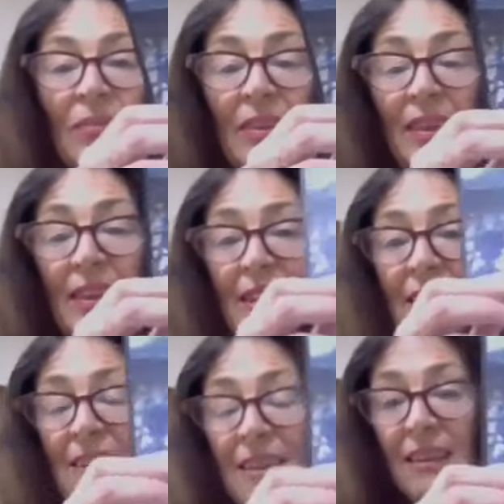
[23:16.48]
This
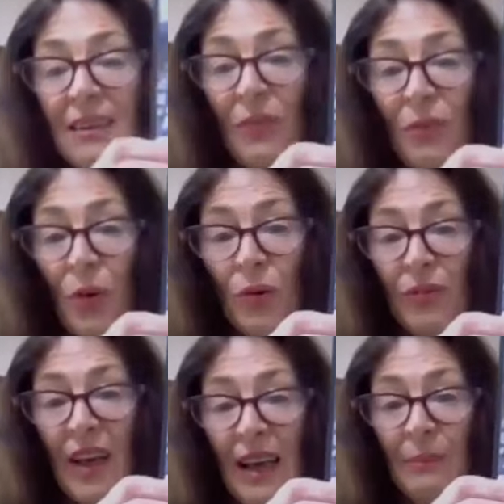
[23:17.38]
is the Four
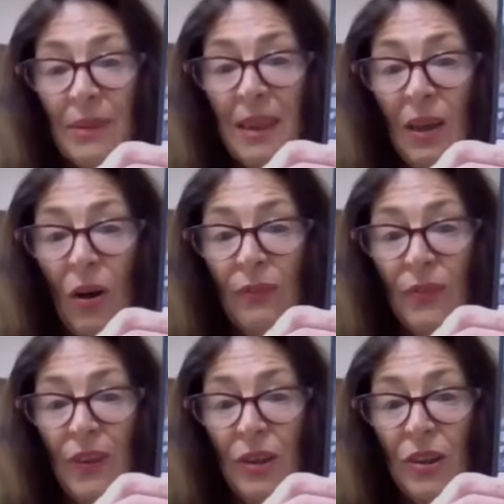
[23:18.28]
of Cups, the
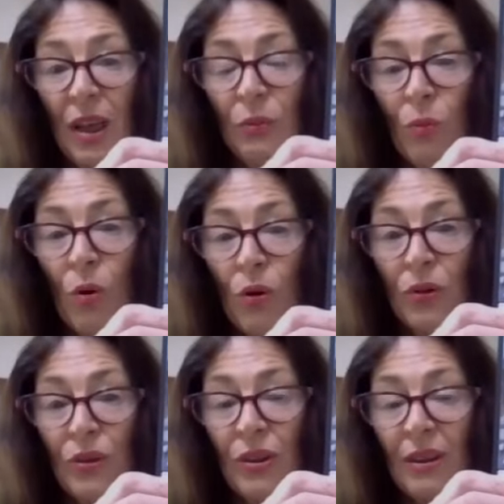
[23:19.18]
offer you don't
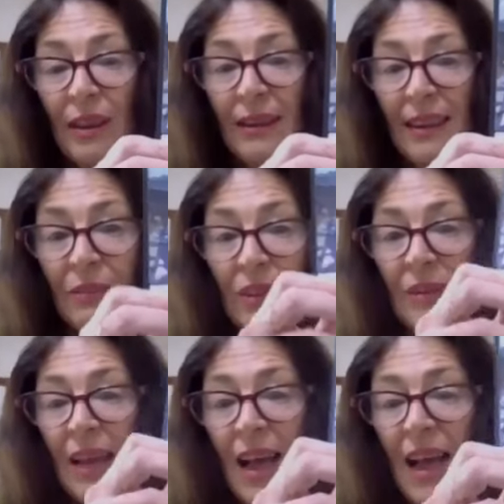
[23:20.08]
want. Again,
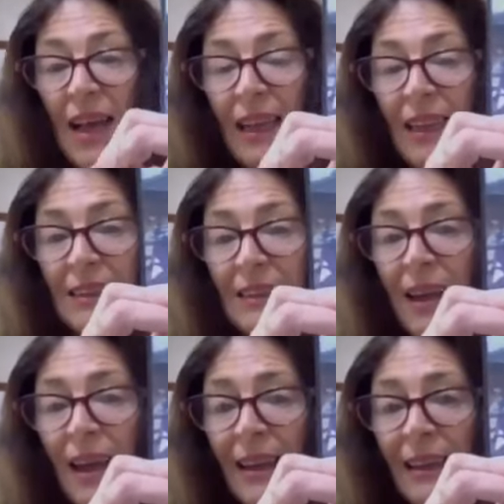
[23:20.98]
it's
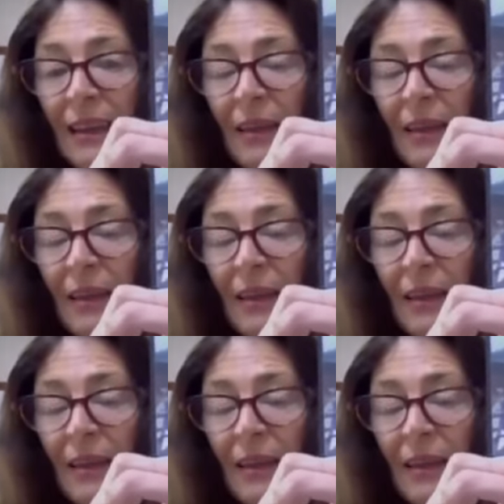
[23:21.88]
like,